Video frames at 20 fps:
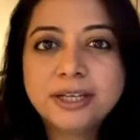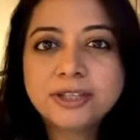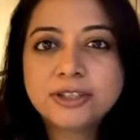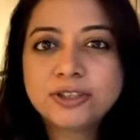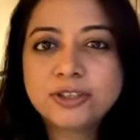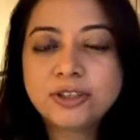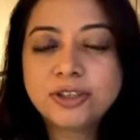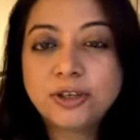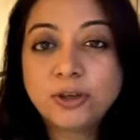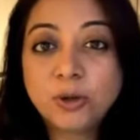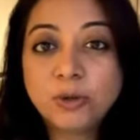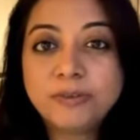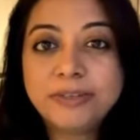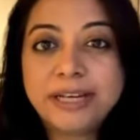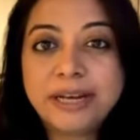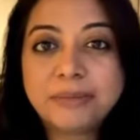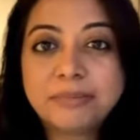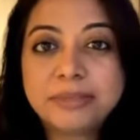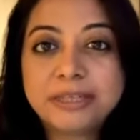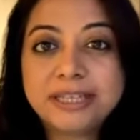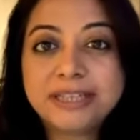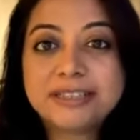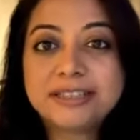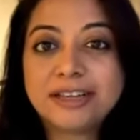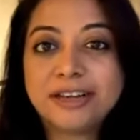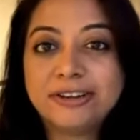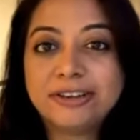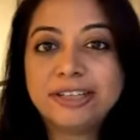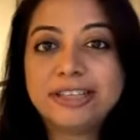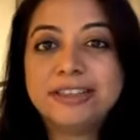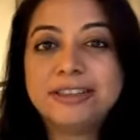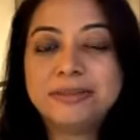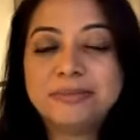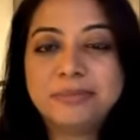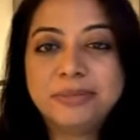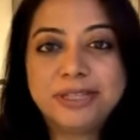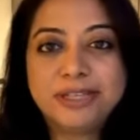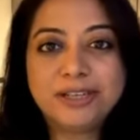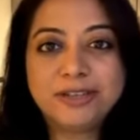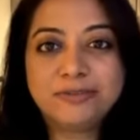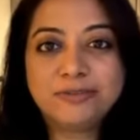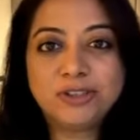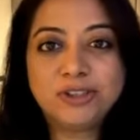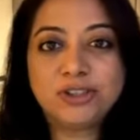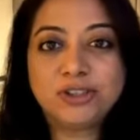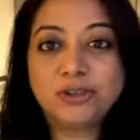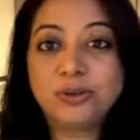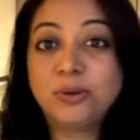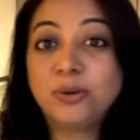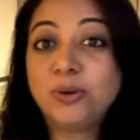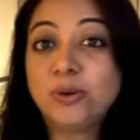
So the COVID updates are in the middle of the show,